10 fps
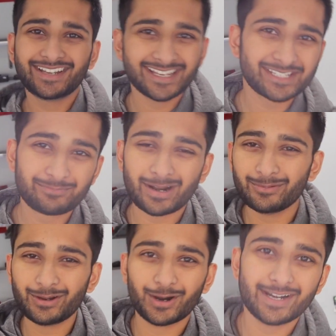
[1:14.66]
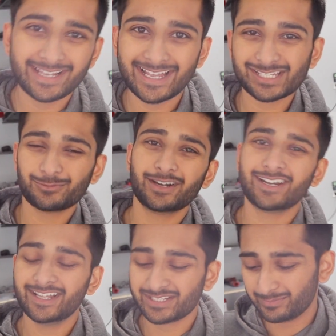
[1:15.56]
guys can probably already guess what it
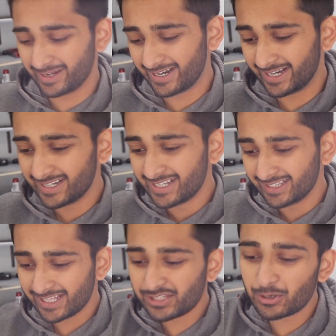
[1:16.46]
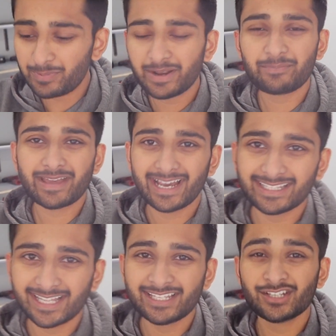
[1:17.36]
is, but let's open up the
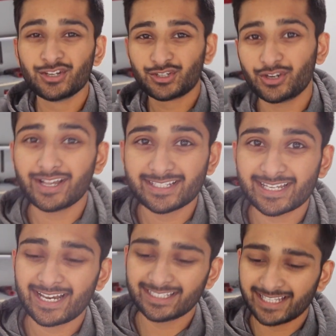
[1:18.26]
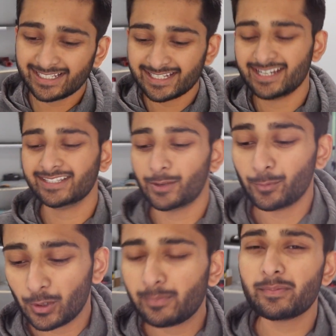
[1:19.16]
headlights, show you guys the headlights, then
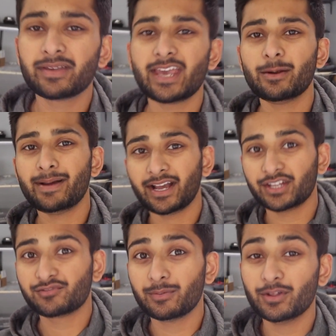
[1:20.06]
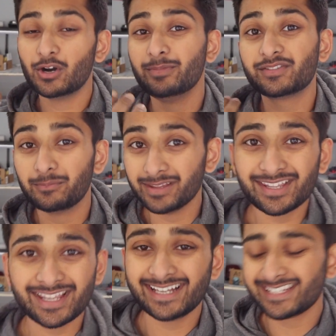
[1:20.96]
we'll open up the care package from the homies from
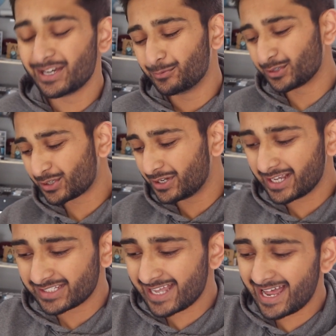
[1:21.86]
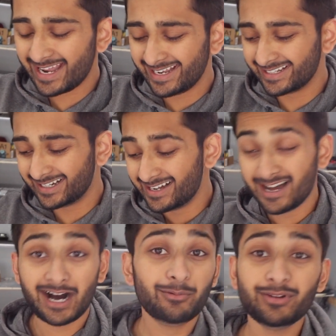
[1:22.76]
Lit Lights. We'll show you guys that, and
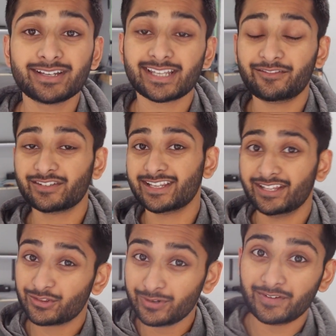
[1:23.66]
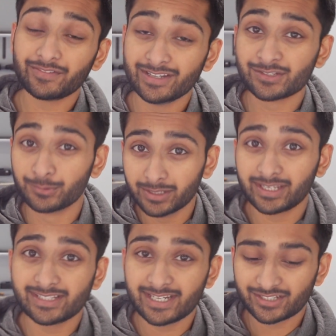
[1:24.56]
I'm really excited for today. 350 is really
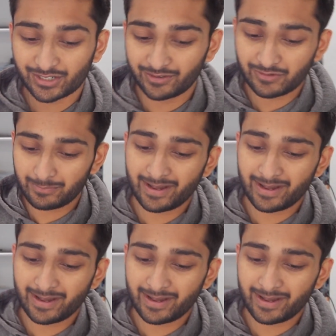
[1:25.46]
gonna take a turn for the